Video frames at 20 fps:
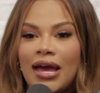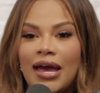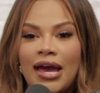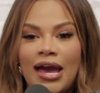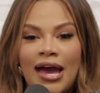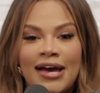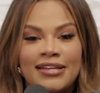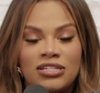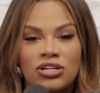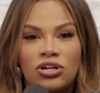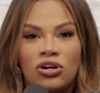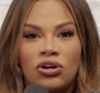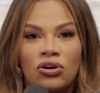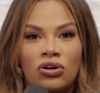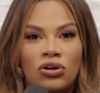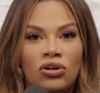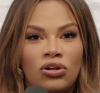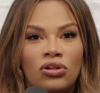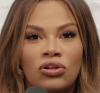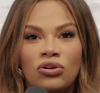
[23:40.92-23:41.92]
as a
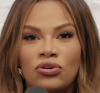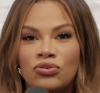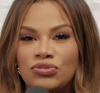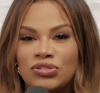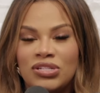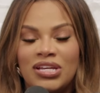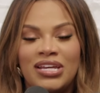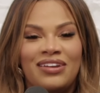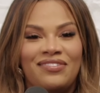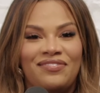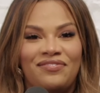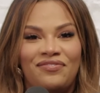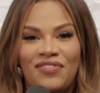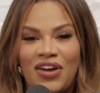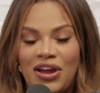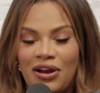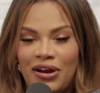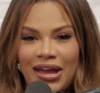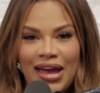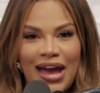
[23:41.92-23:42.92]
girl who's in a
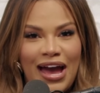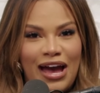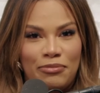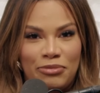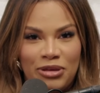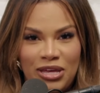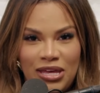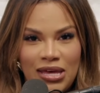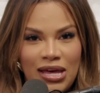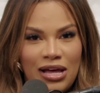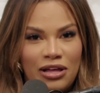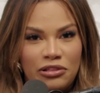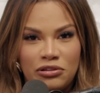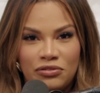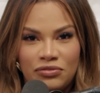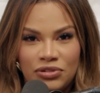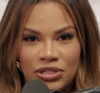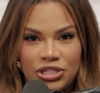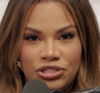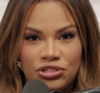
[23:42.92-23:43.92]
very happy, healthy
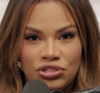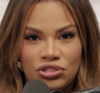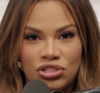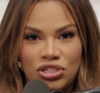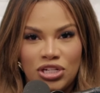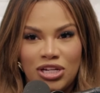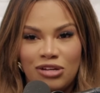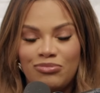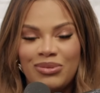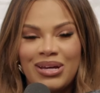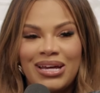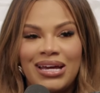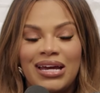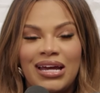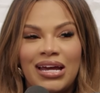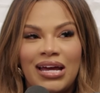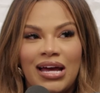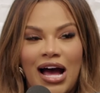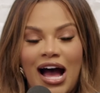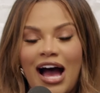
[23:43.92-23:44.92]
relationship,
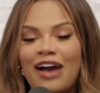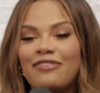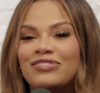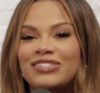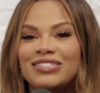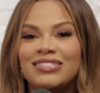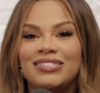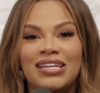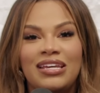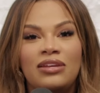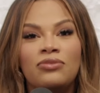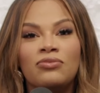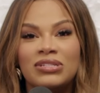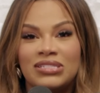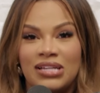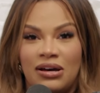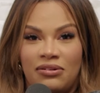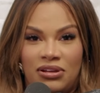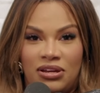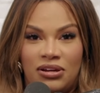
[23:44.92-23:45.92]
I've seen what's
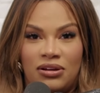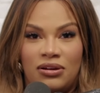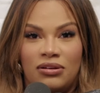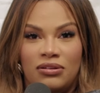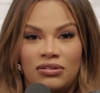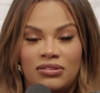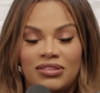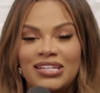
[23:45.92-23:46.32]
out here.